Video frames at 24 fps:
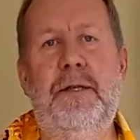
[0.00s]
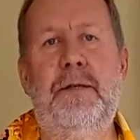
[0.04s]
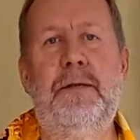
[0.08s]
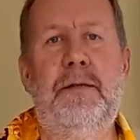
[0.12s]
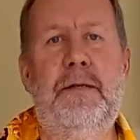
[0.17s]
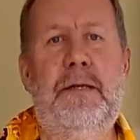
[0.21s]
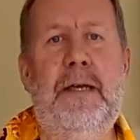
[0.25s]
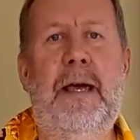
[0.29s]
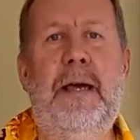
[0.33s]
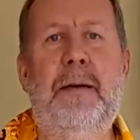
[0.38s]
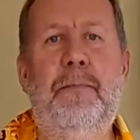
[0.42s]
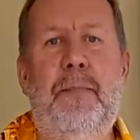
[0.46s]
and
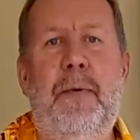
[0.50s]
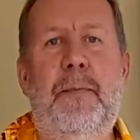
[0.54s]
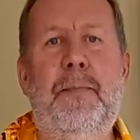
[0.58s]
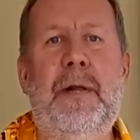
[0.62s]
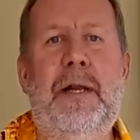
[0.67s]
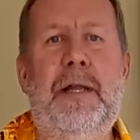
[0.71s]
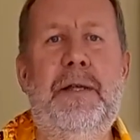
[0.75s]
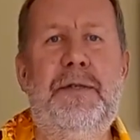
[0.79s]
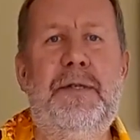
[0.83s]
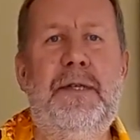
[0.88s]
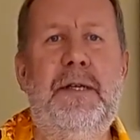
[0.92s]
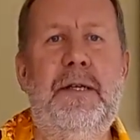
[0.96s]

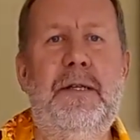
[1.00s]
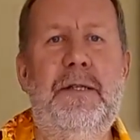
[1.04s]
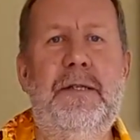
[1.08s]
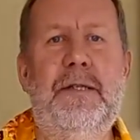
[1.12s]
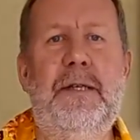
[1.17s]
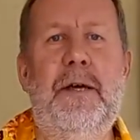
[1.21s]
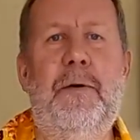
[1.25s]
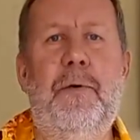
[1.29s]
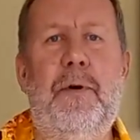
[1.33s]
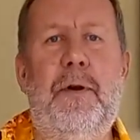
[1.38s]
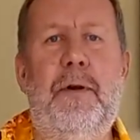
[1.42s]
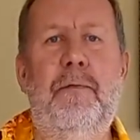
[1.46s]
capability and
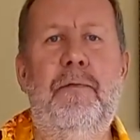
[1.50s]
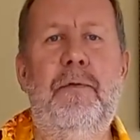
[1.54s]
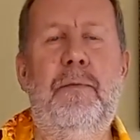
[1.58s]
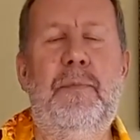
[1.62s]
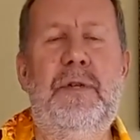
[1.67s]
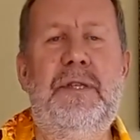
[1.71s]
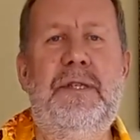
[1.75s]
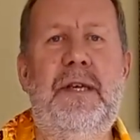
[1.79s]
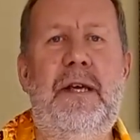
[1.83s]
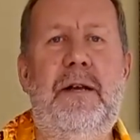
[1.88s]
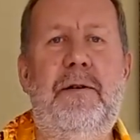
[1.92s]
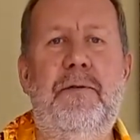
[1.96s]
so on of the
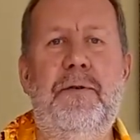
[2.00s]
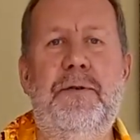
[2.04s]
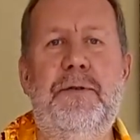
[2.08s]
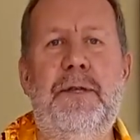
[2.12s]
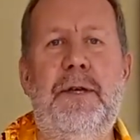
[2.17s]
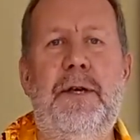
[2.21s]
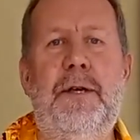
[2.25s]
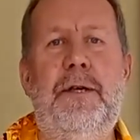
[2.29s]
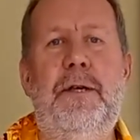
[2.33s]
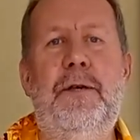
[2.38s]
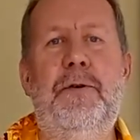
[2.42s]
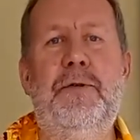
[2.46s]
materials that
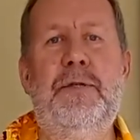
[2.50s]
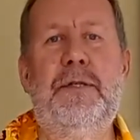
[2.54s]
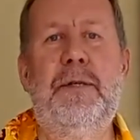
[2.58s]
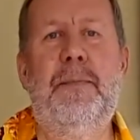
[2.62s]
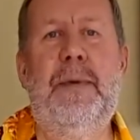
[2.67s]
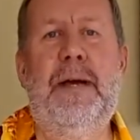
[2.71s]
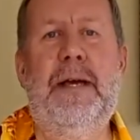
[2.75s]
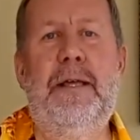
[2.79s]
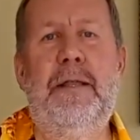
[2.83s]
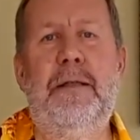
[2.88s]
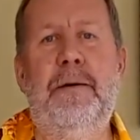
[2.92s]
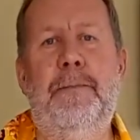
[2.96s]
are used to
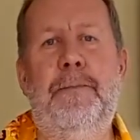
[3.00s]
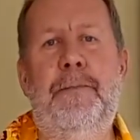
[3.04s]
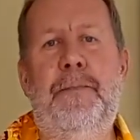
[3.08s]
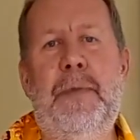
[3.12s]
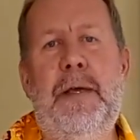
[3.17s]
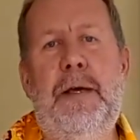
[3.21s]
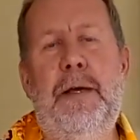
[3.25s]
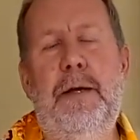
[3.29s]
make them.